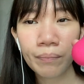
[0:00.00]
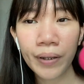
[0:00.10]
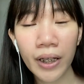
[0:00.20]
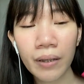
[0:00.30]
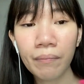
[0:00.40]

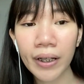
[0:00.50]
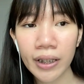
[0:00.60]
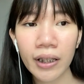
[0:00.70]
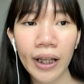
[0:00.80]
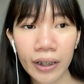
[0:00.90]
pretty
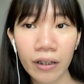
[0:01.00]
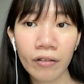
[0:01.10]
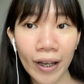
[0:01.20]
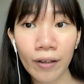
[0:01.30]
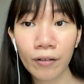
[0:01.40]
much like the
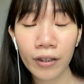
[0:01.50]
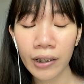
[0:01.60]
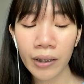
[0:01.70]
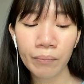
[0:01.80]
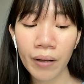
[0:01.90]
regular
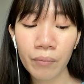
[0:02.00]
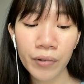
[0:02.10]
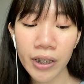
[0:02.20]
lip balm,